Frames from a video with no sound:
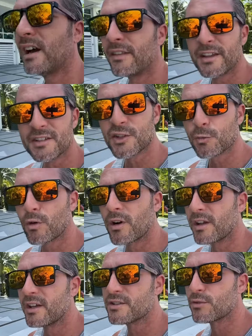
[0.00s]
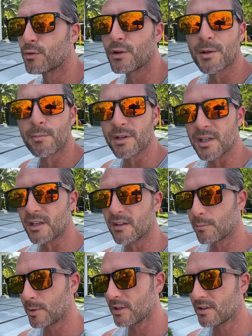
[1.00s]
And this is where it gets really bleak,
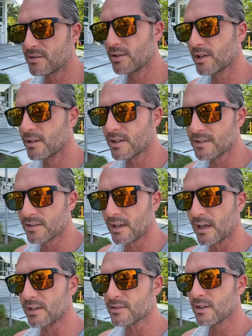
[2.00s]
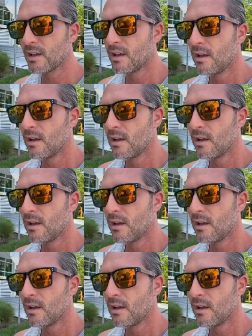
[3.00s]
because look at this, guys.